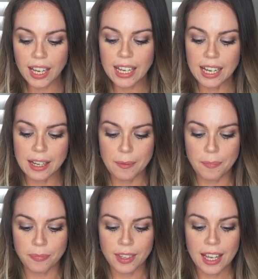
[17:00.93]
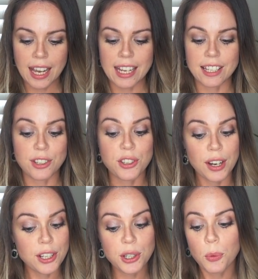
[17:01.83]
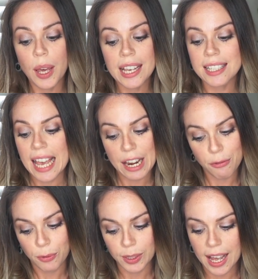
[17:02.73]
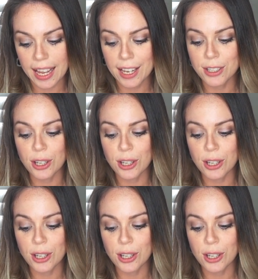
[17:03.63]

It says, stretch your wings and fly.